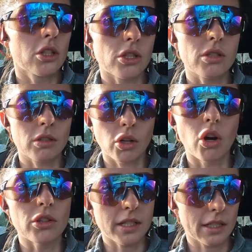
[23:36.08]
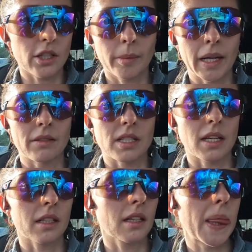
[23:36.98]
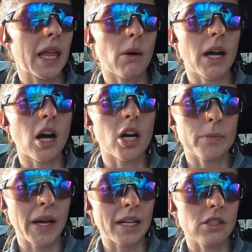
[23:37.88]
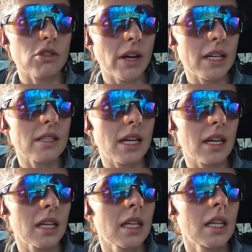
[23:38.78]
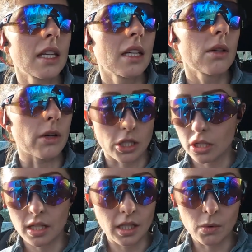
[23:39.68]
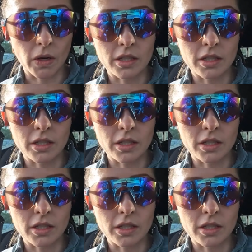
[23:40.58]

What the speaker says: just constantly took a pounding. They're quite hard packed trails here, which is